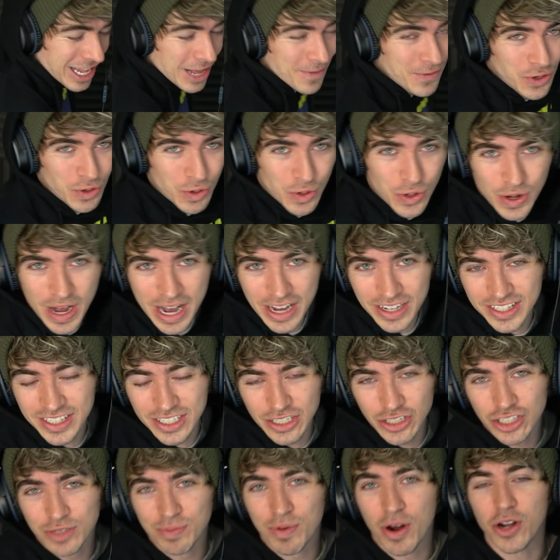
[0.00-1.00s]
I love you all. I'll
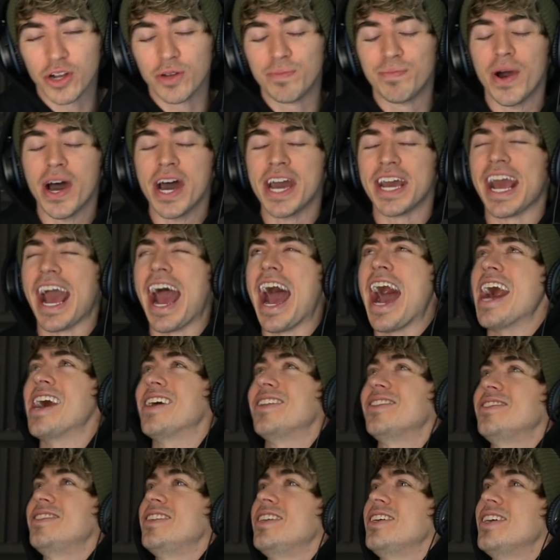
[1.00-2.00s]
see you tomorrow. Goodbye
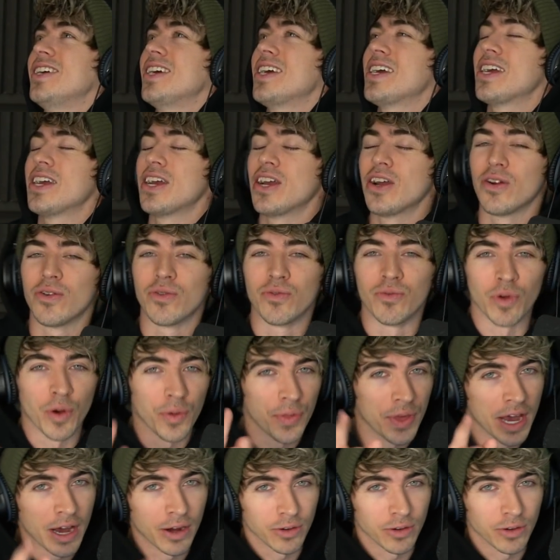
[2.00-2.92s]
and roll the